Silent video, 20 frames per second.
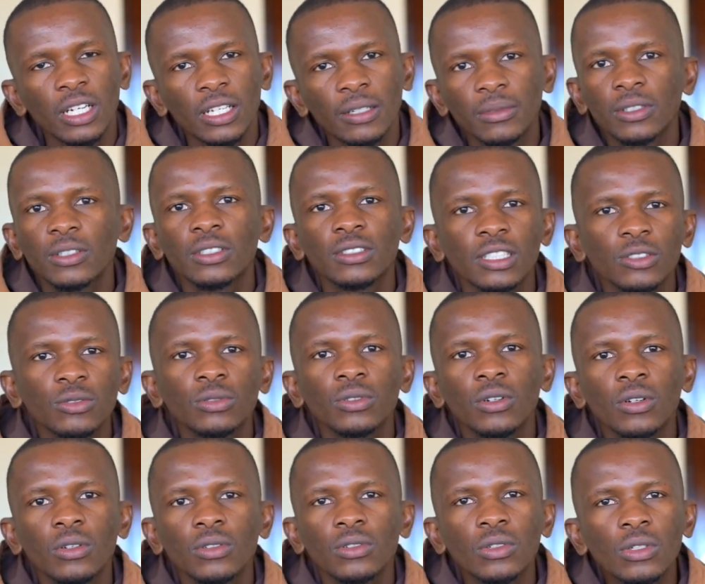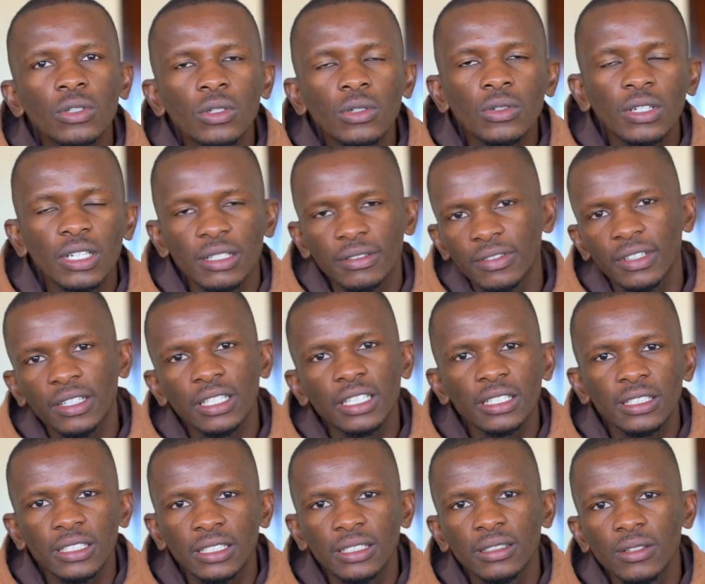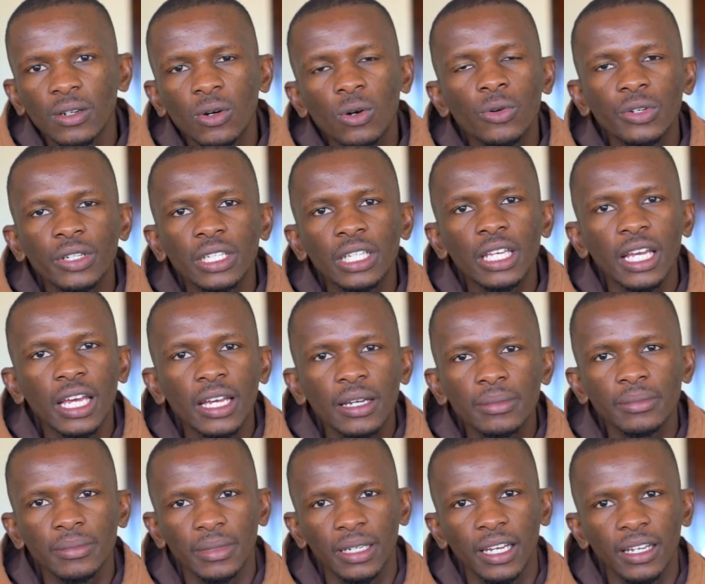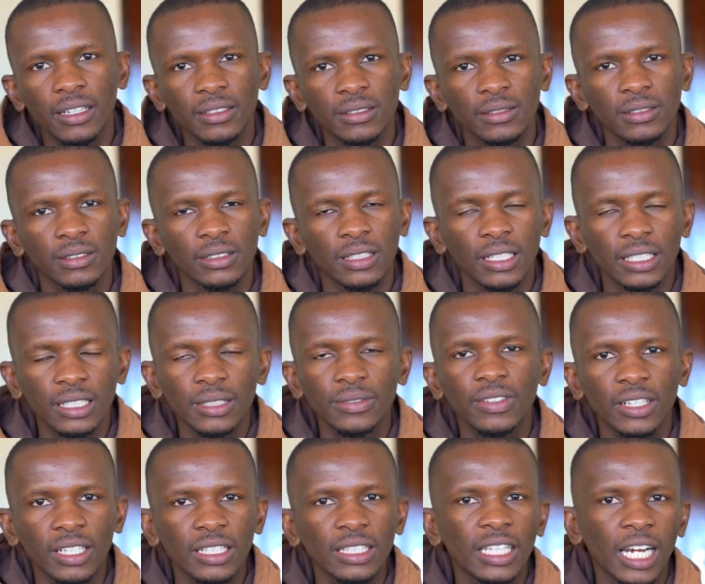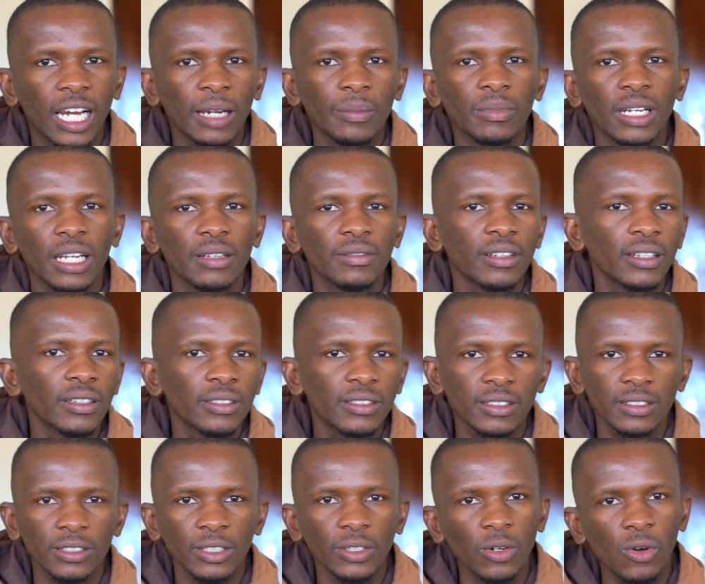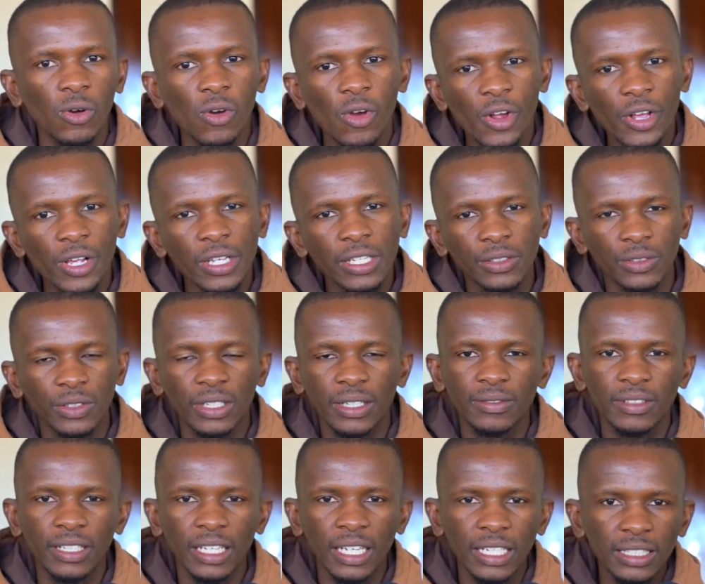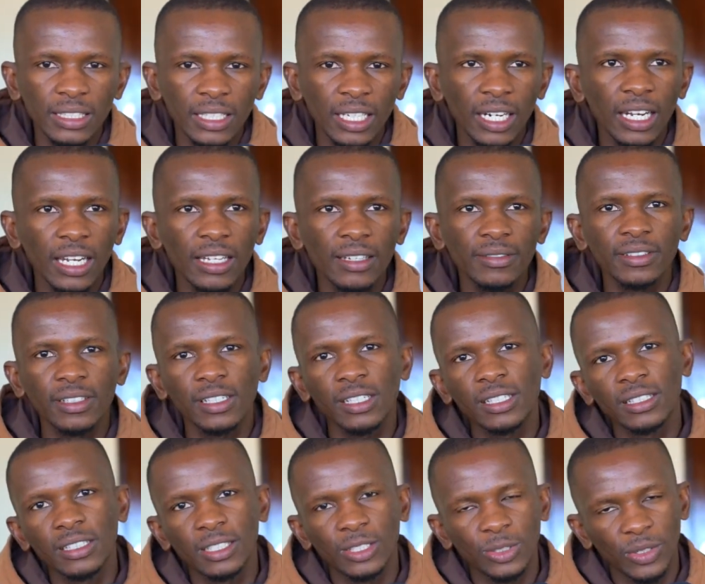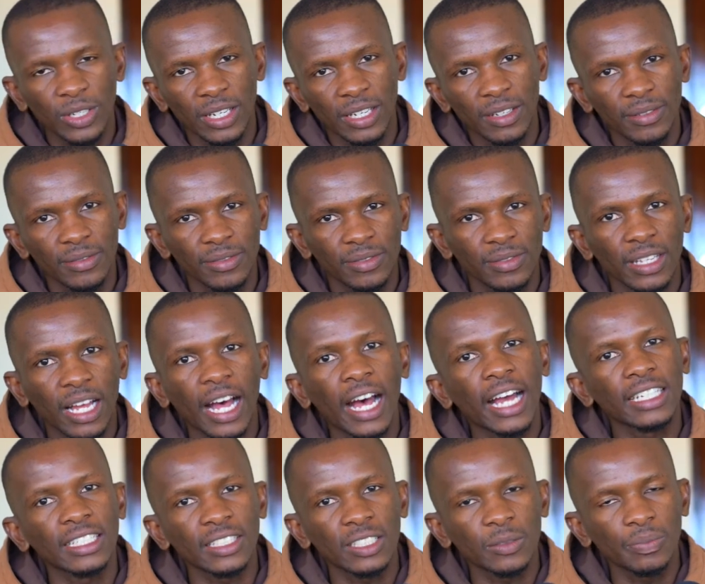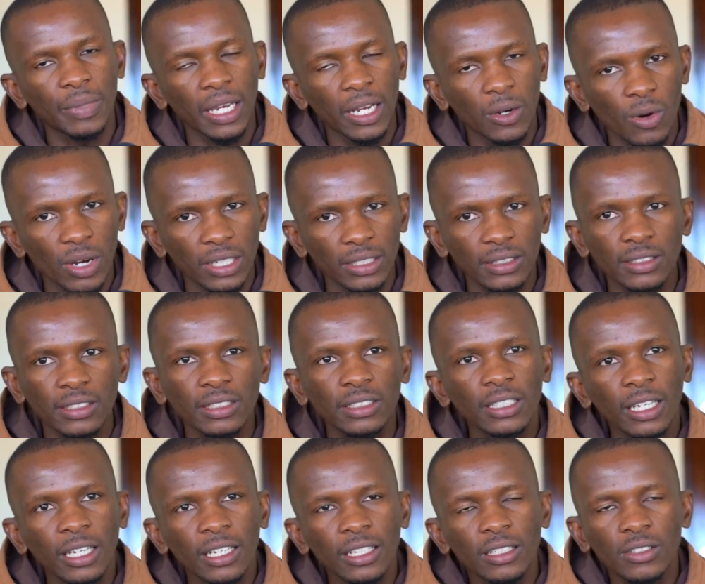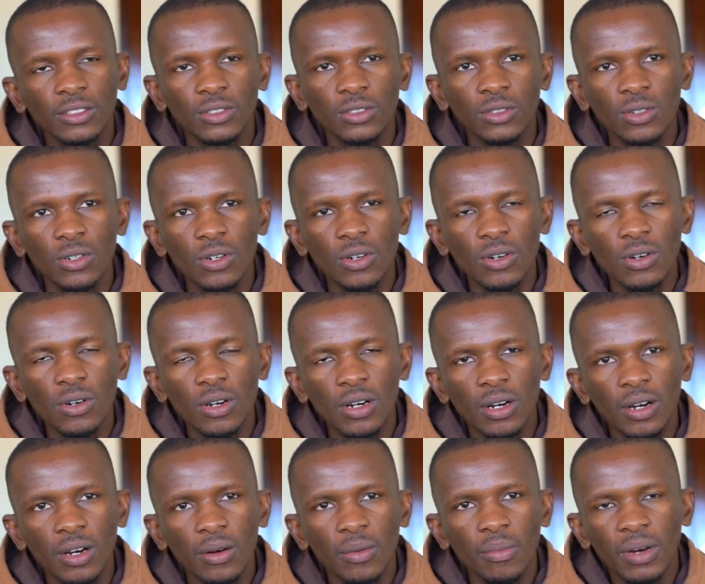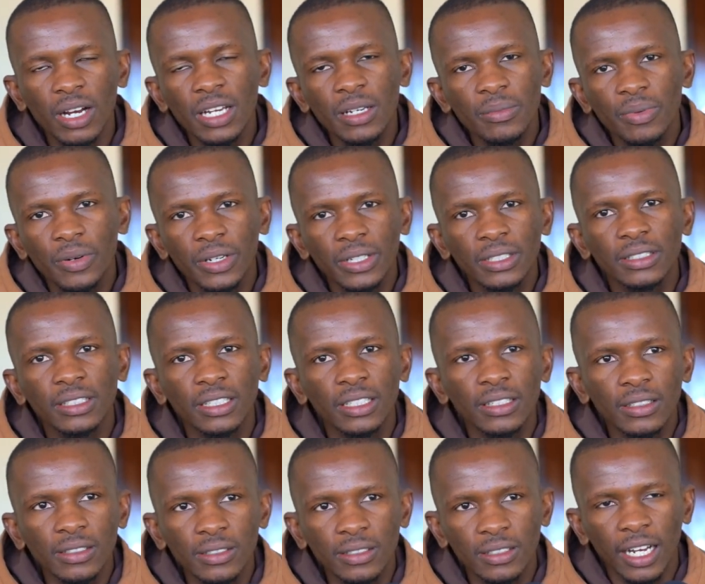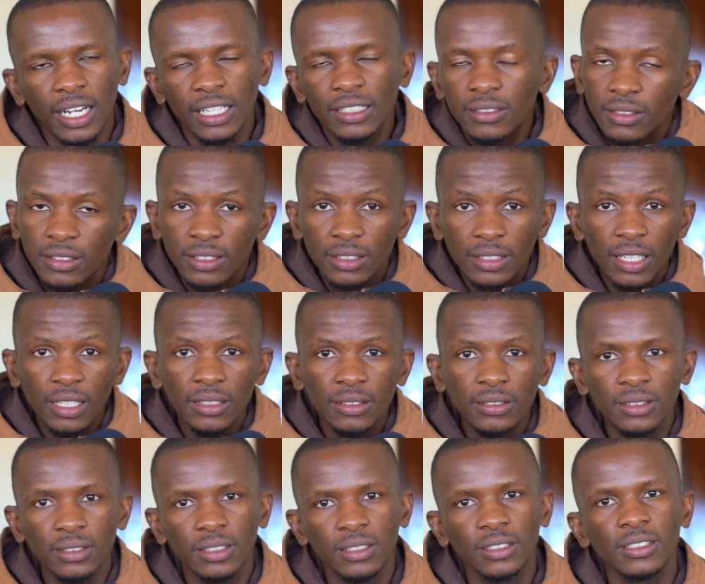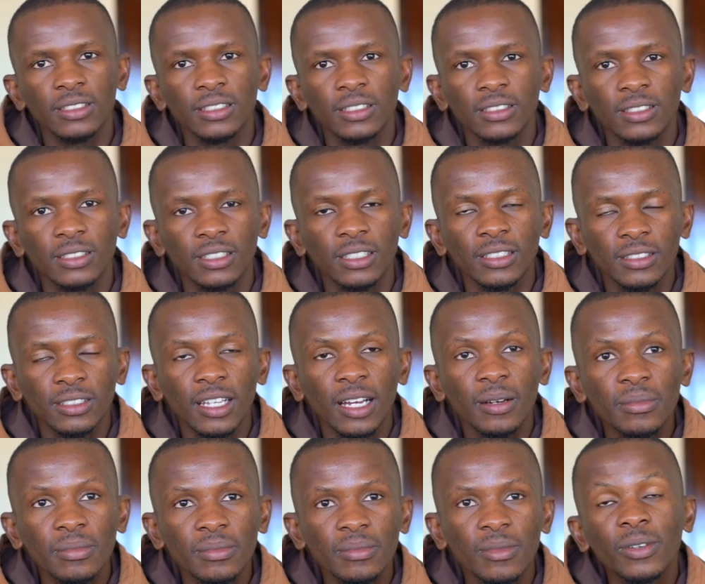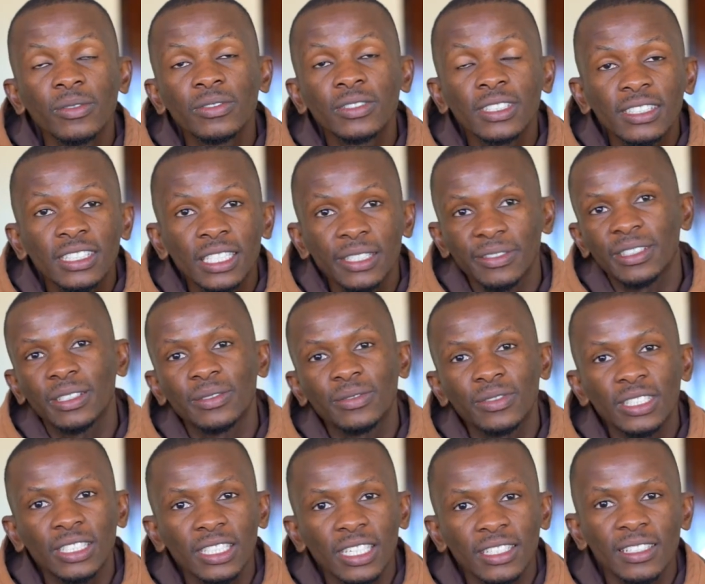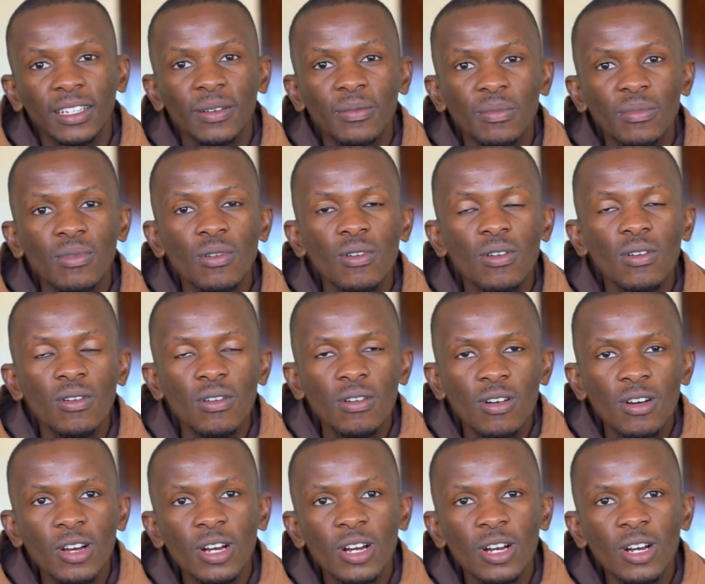because as we all know, every OEM has different trim levels, You have the entry level and then you have the higher spec ones. So my point is, I understand some of the safety features are more